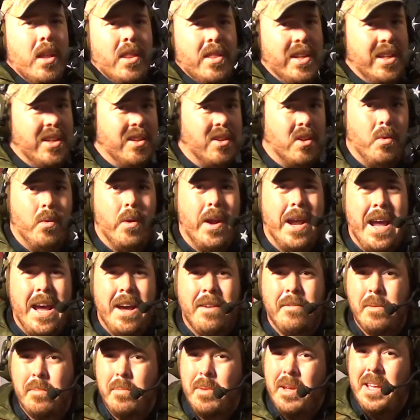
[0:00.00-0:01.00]
These don't have
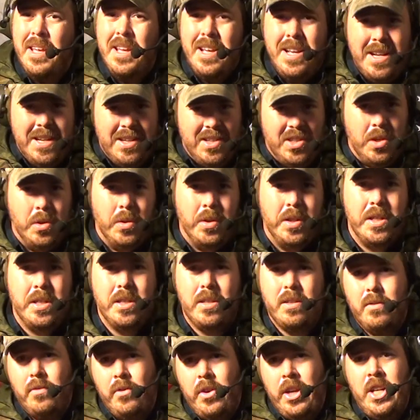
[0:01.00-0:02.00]
them. It's the only
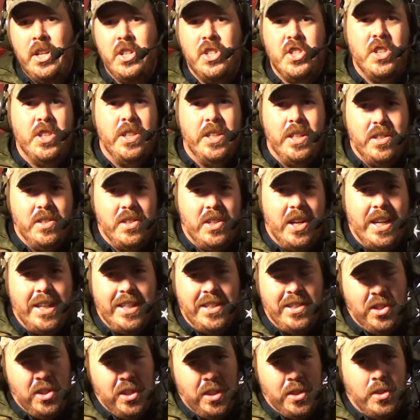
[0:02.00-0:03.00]
disadvantage to these that I can
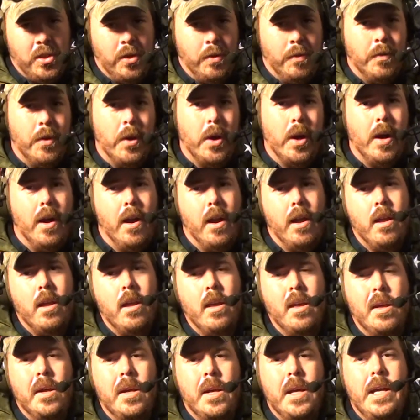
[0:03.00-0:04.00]
see so far.
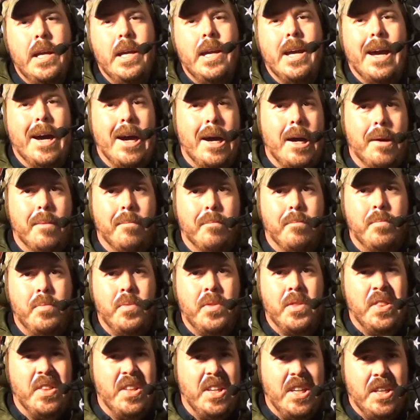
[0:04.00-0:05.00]

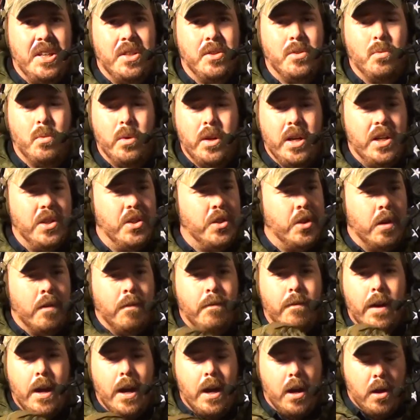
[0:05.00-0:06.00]
These, when I start
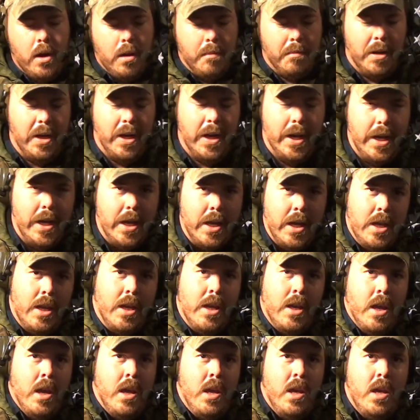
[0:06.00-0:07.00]
firing my
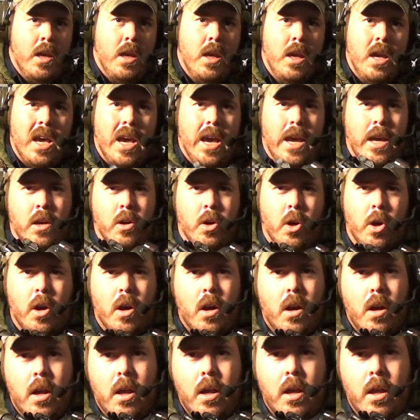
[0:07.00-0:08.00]

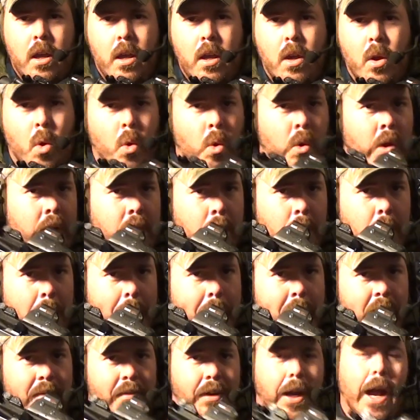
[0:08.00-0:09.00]
AR or any
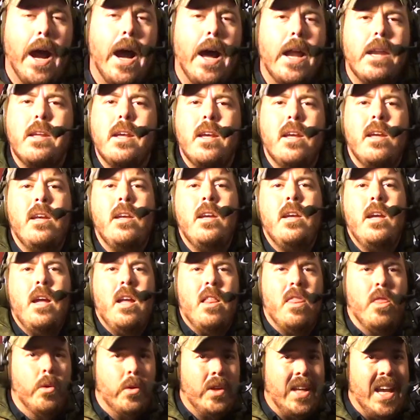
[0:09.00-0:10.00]
weapon I've got,
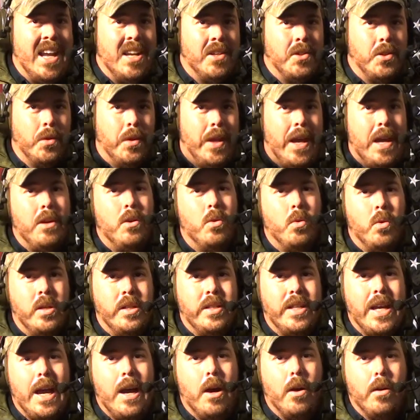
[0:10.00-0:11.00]
they'll cancel that noise
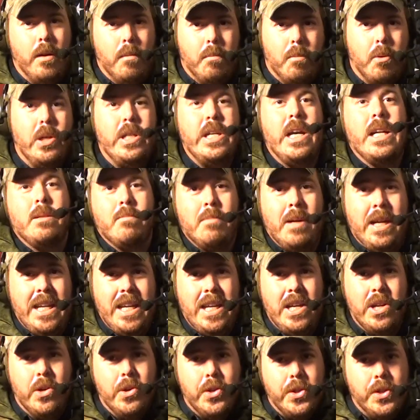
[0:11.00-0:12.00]
out and protect my
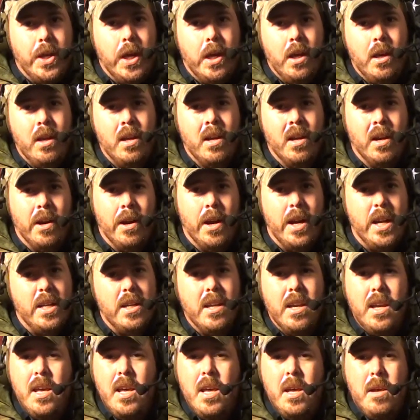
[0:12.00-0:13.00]
ears. All right,
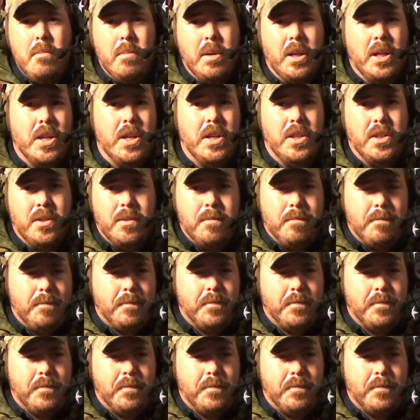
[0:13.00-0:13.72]
because